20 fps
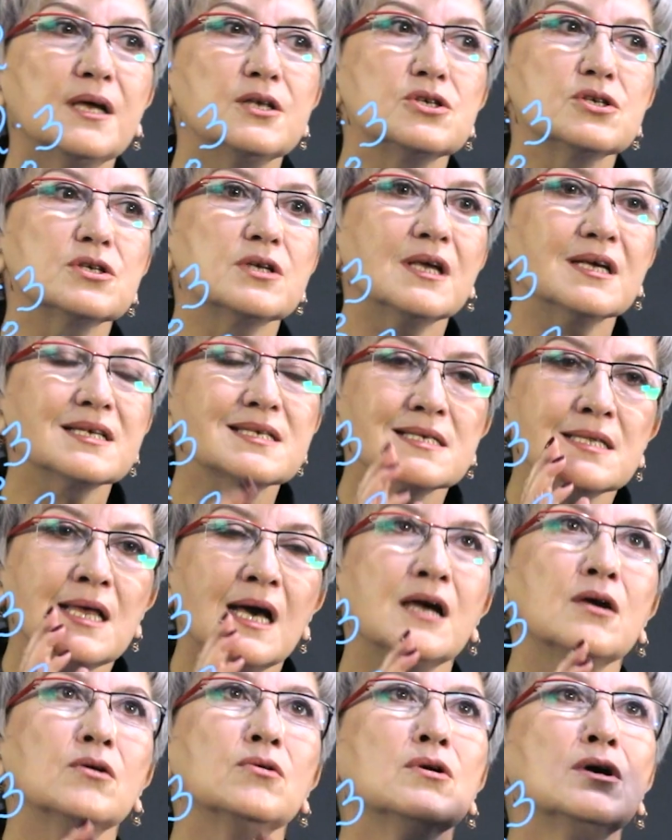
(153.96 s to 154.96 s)
Once again,
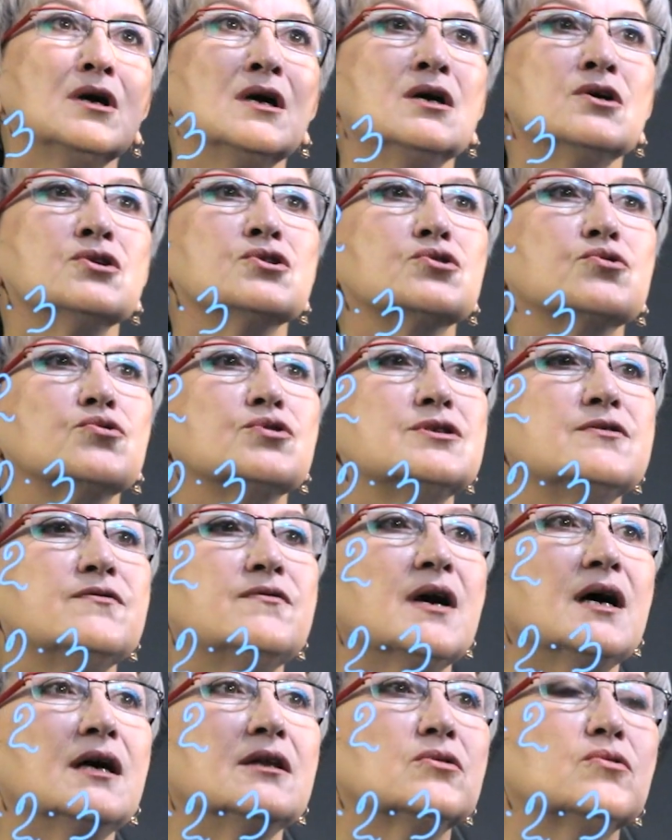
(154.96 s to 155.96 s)
I am aware that I can
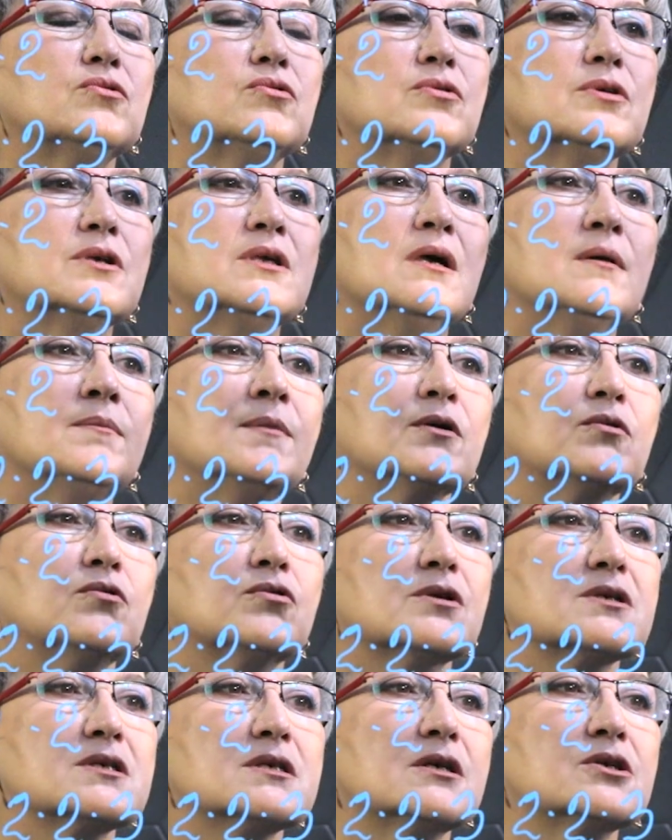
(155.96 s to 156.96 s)
break down the number
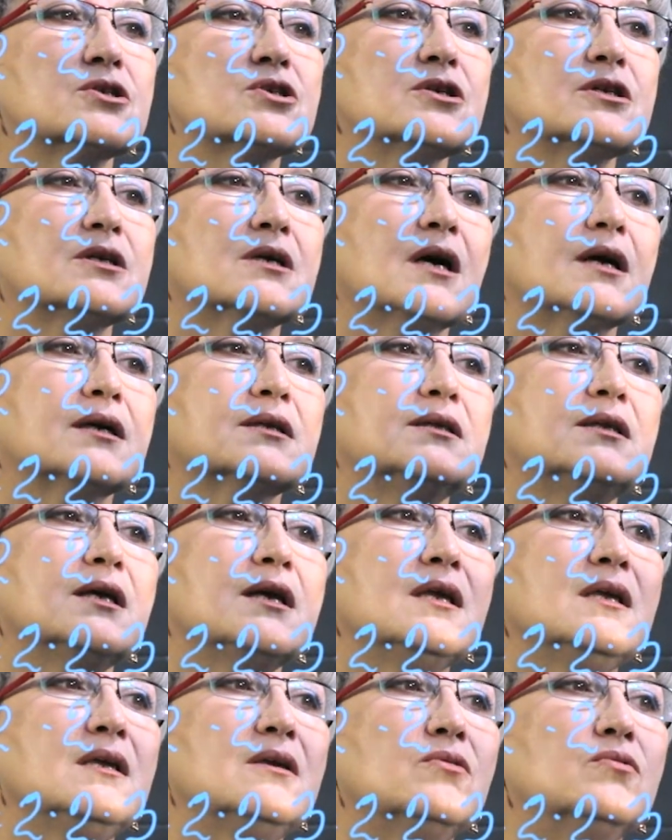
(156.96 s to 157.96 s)
9 as the result of
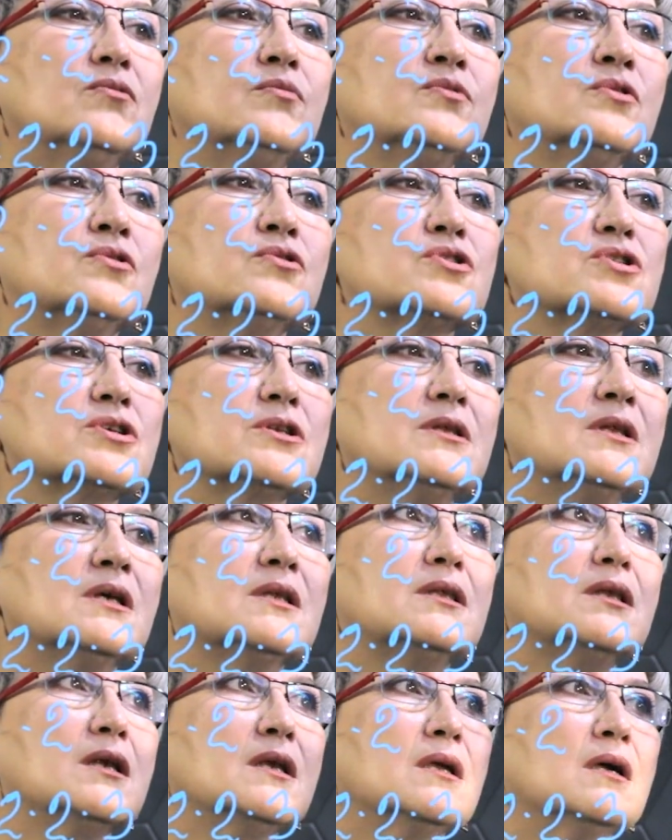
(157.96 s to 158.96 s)
multiplying 3 by
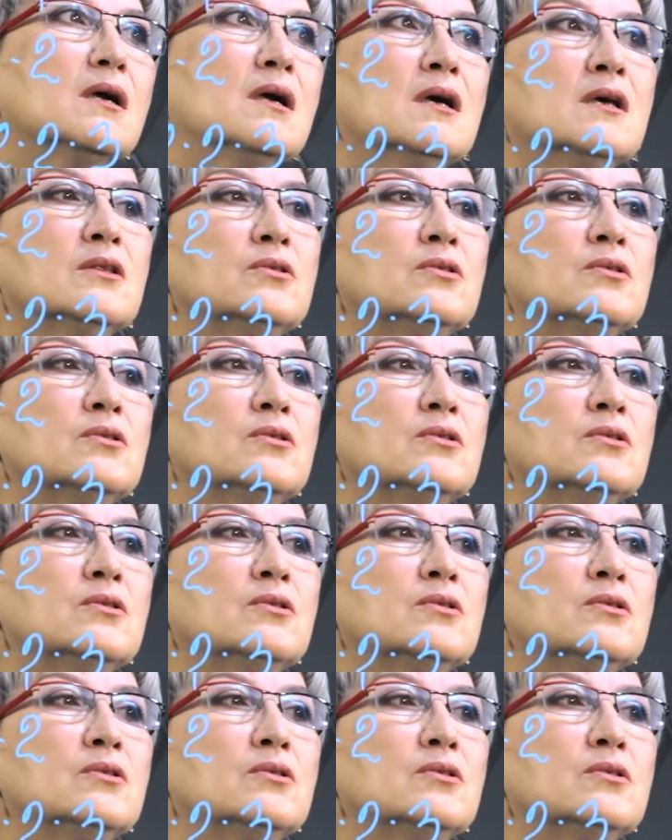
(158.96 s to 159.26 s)
3.